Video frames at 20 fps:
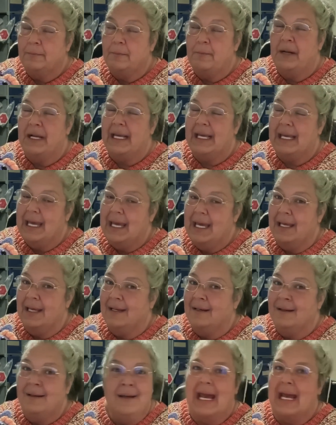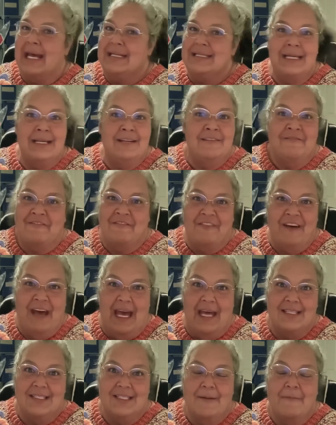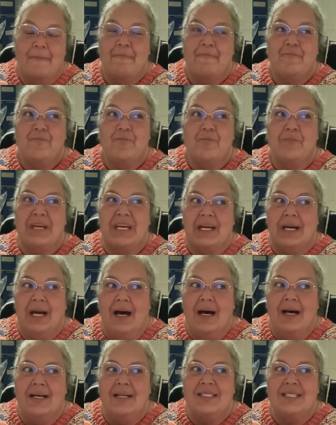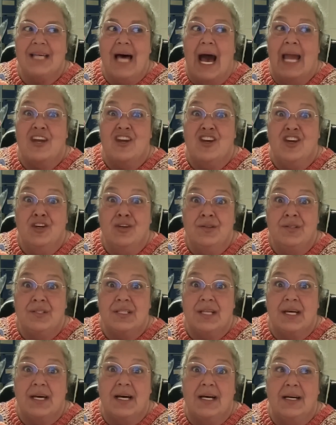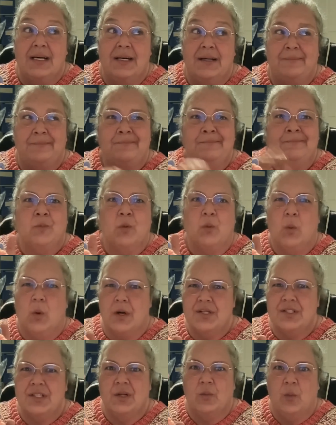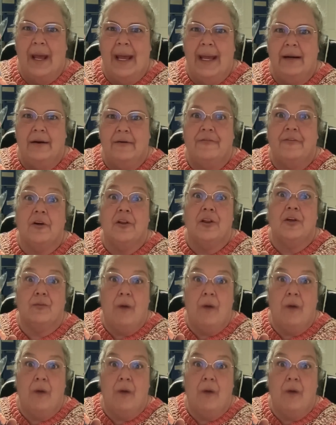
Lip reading: but again, it didn't fit because I used the worsted weight for the